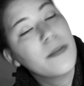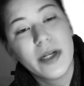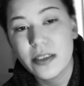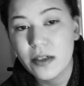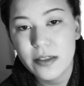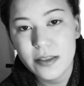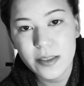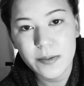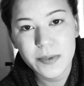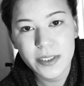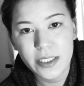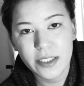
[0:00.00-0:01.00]
My dog's
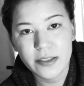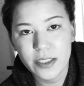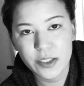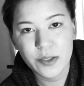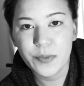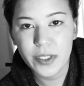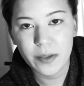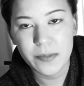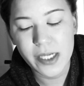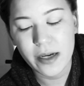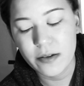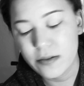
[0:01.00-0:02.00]
upstairs. I should bring him
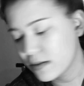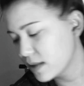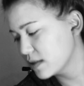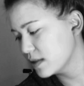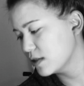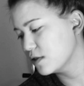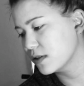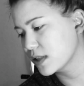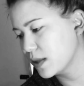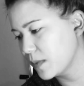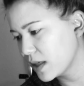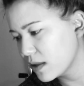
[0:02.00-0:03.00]
down because he's just
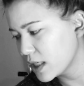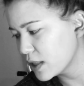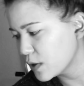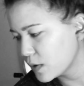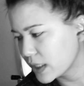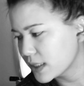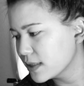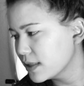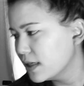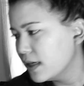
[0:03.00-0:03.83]
gonna make a lot of noise.